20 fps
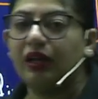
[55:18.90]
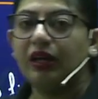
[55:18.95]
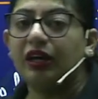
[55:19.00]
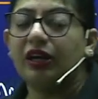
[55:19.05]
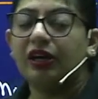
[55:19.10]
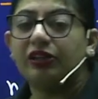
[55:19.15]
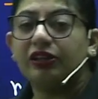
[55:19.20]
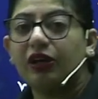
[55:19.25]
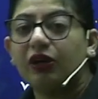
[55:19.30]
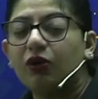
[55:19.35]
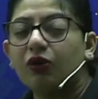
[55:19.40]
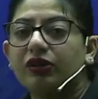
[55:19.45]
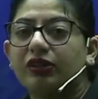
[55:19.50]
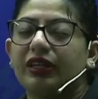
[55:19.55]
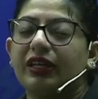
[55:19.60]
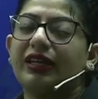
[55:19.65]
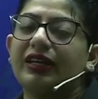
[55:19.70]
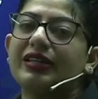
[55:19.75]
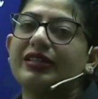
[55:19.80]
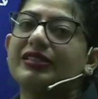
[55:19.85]
The good
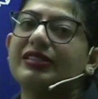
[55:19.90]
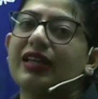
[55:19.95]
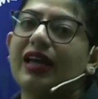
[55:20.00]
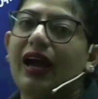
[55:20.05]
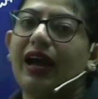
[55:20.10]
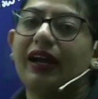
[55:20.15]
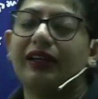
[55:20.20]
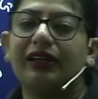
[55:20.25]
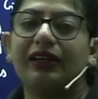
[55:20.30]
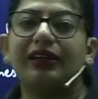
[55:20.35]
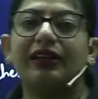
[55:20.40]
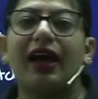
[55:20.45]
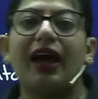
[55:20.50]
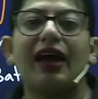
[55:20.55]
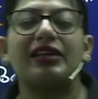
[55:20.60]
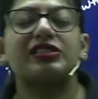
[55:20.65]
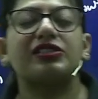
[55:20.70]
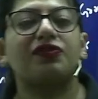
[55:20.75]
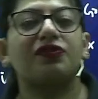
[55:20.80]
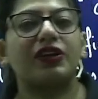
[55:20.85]
thing is that it
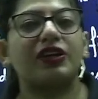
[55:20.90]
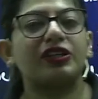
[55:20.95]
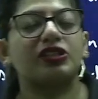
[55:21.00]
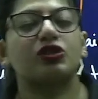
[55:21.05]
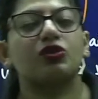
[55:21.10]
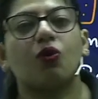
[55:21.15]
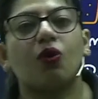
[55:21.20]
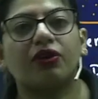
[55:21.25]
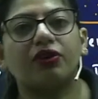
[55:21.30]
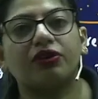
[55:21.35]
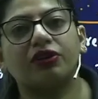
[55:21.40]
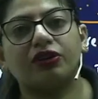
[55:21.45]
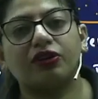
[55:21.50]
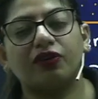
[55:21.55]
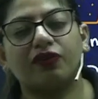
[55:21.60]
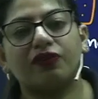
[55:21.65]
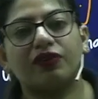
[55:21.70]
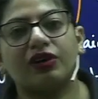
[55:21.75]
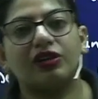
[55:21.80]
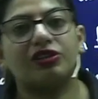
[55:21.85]
has fixed quantity
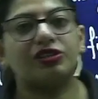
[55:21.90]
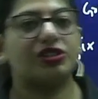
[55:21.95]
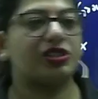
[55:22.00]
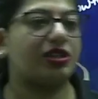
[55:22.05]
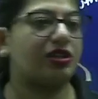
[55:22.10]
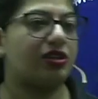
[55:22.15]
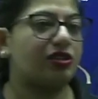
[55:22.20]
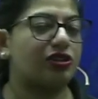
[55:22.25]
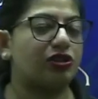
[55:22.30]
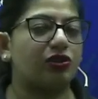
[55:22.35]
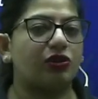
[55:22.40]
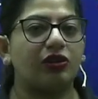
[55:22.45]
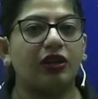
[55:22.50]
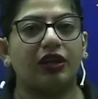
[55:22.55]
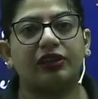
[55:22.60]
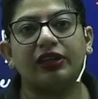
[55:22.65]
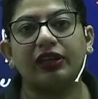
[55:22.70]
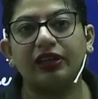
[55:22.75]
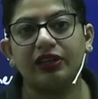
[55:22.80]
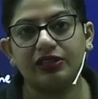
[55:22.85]
of culture, so
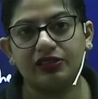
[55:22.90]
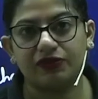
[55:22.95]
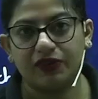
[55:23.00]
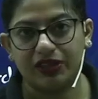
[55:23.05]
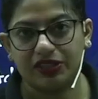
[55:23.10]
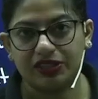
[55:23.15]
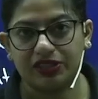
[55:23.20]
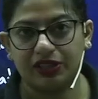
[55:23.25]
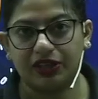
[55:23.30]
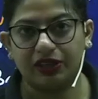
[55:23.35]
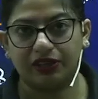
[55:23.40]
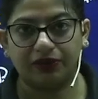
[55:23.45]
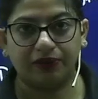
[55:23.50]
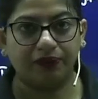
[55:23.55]
nothing is wasted.